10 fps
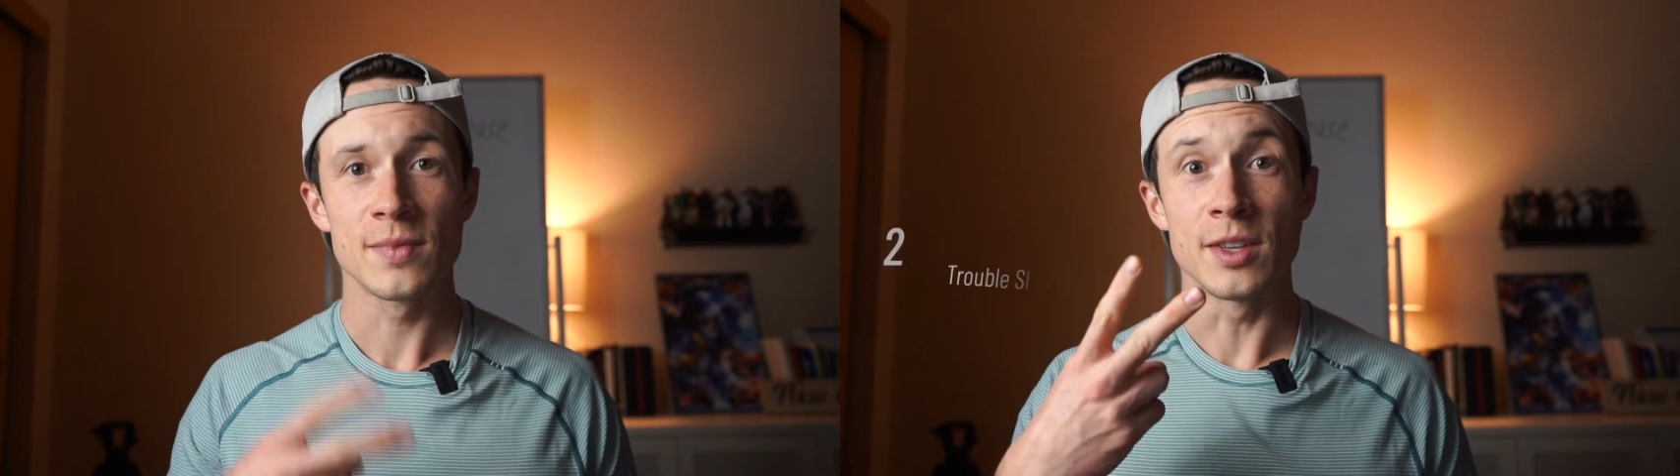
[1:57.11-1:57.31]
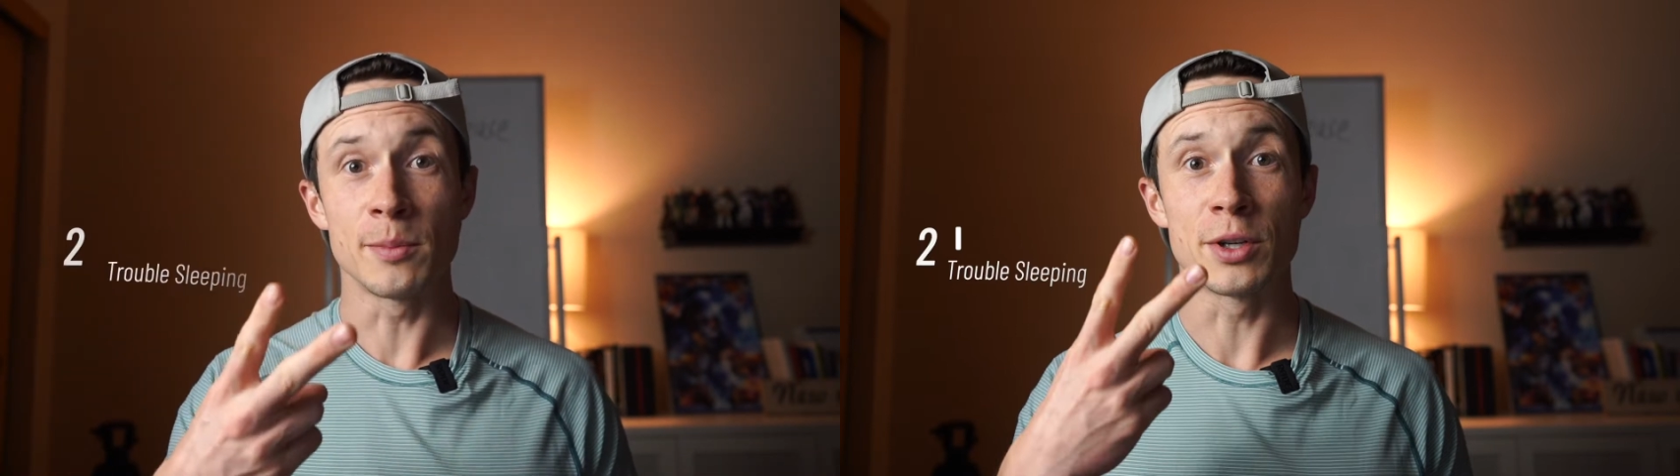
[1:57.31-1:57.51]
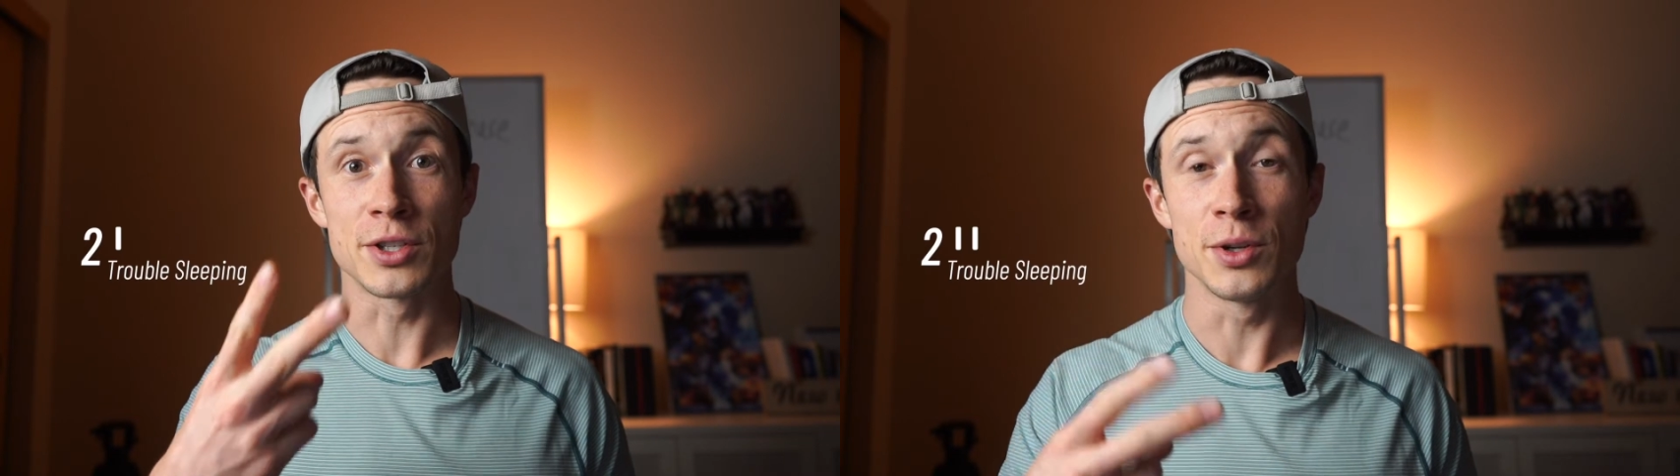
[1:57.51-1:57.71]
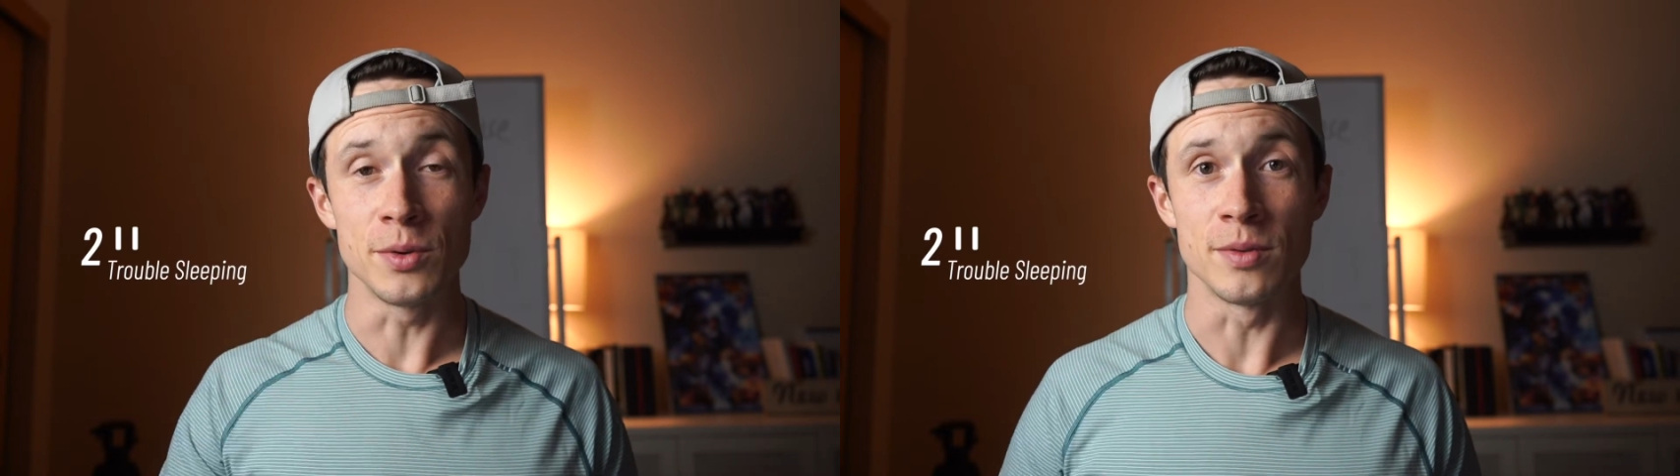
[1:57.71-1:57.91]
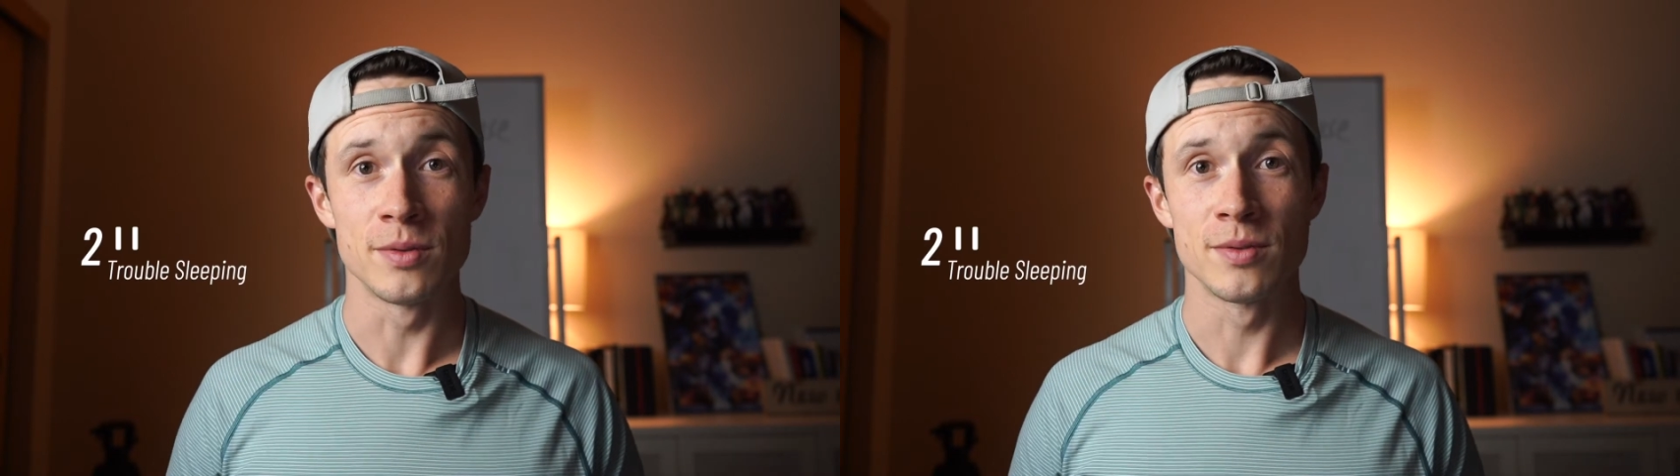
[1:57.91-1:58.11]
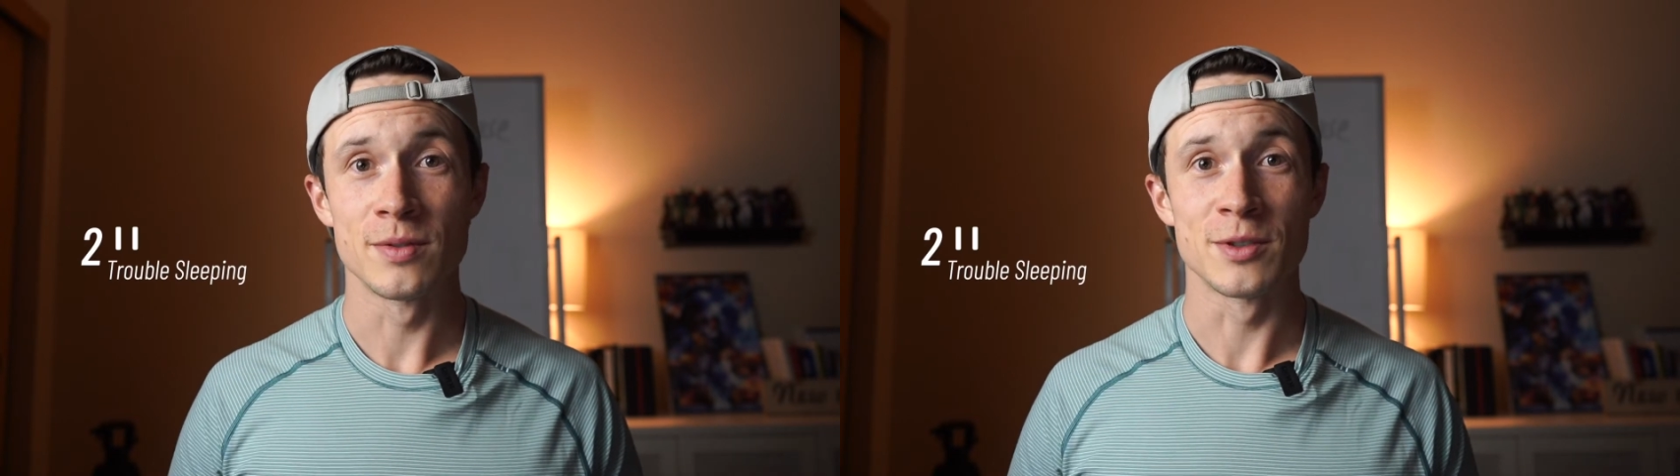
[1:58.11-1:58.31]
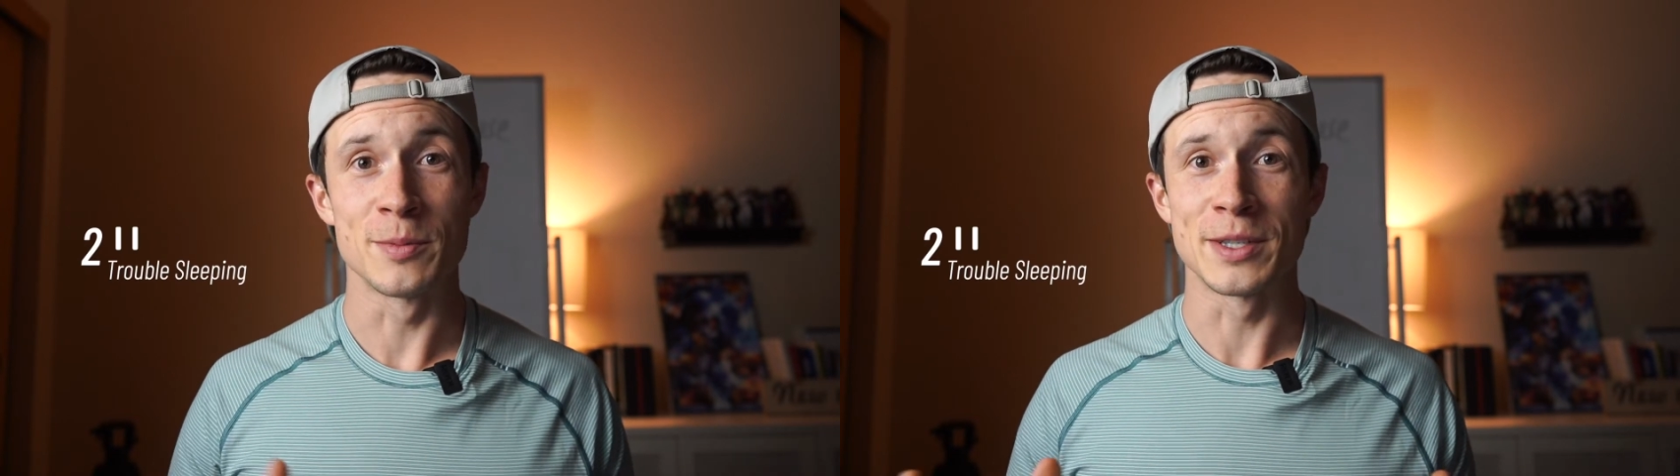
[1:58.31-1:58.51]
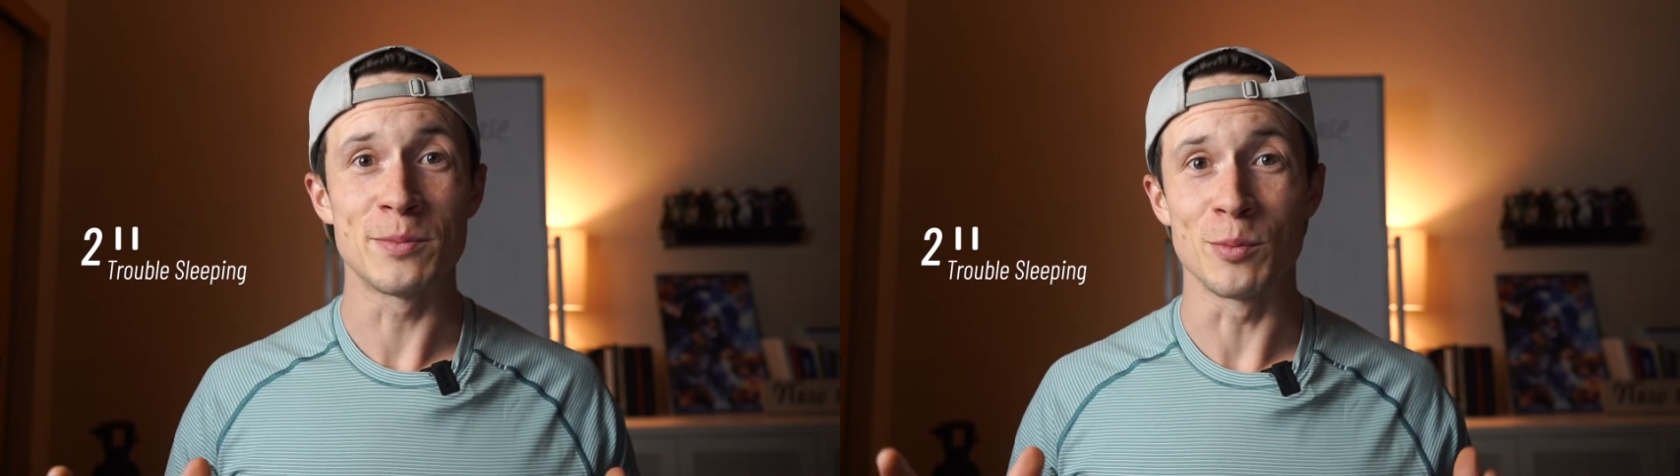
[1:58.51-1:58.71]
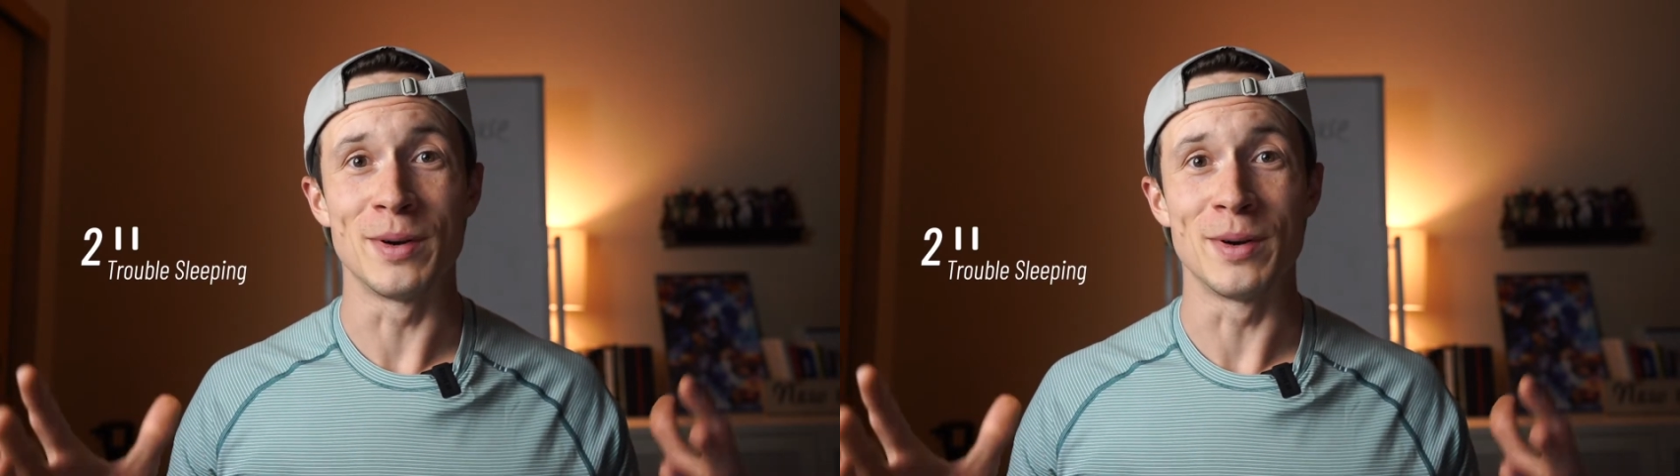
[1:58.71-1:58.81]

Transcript: Number two, super simple,